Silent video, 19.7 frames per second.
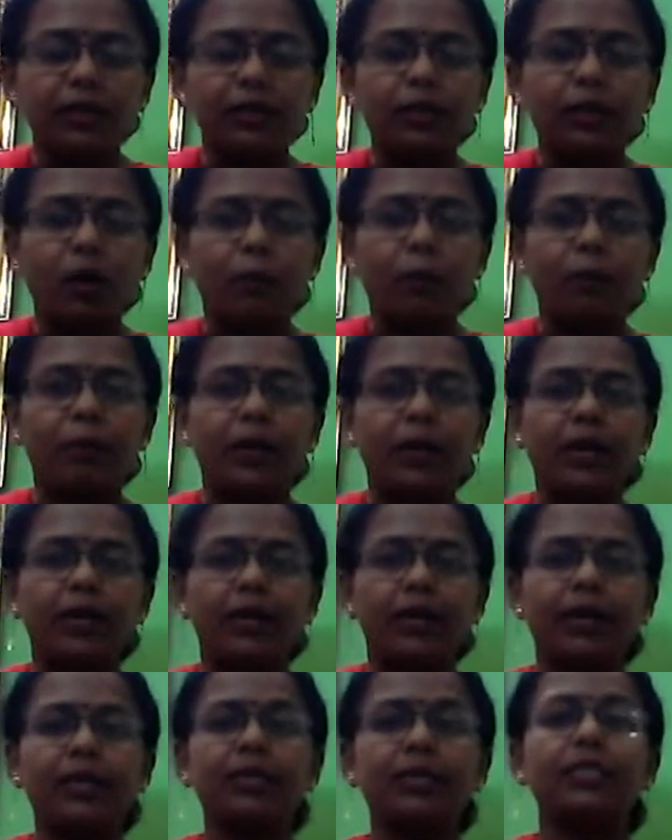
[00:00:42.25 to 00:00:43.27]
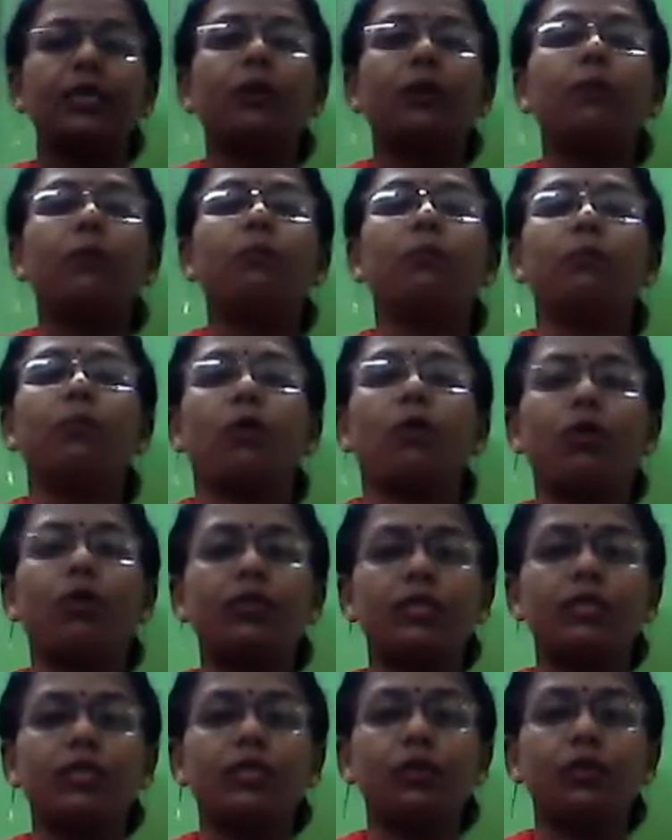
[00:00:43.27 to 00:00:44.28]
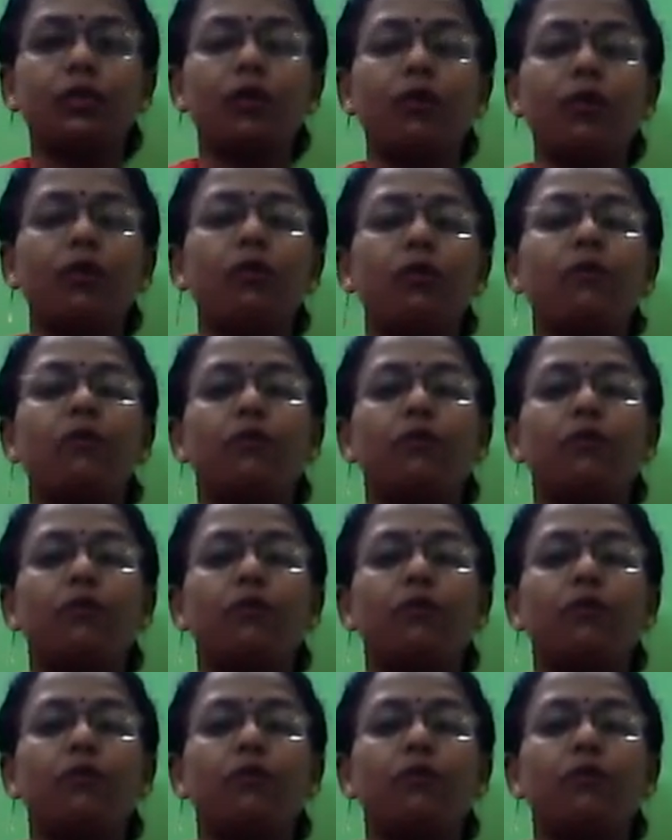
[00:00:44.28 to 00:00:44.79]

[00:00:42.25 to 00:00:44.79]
Your parents brought you